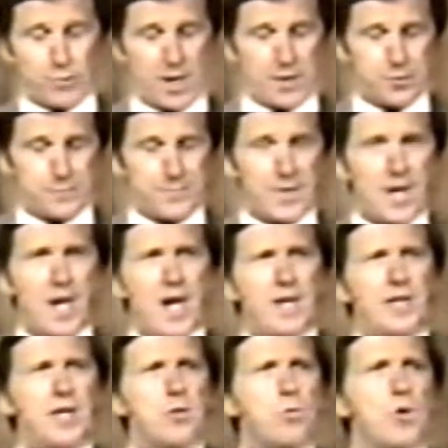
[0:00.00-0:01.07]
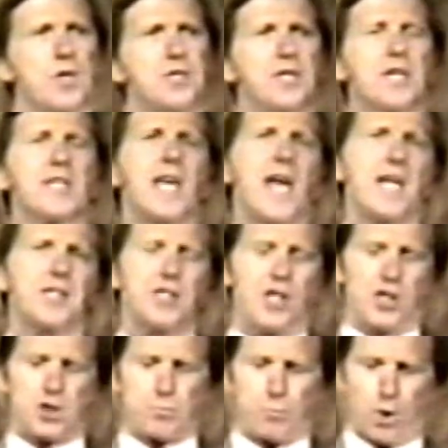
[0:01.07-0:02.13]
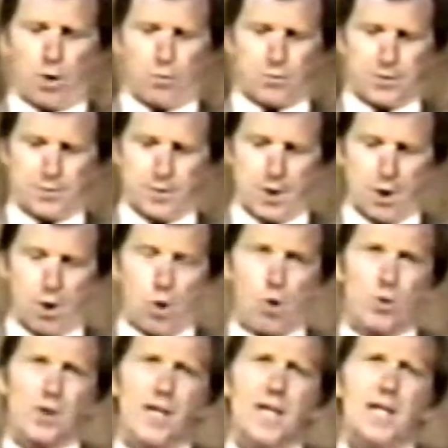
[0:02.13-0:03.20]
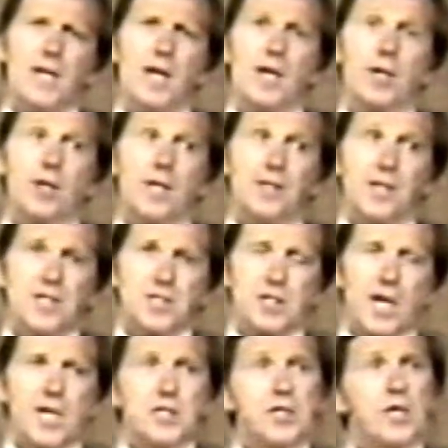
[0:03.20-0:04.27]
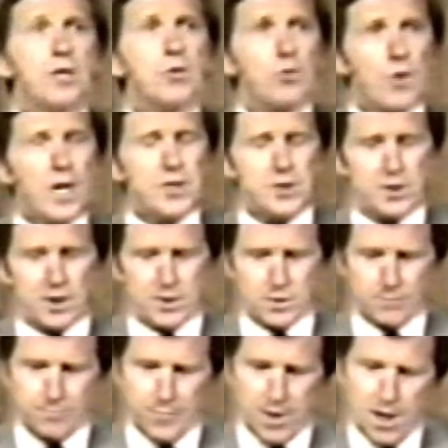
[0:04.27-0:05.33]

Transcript: In other words, you can't teach both. Only, in this case, creationism.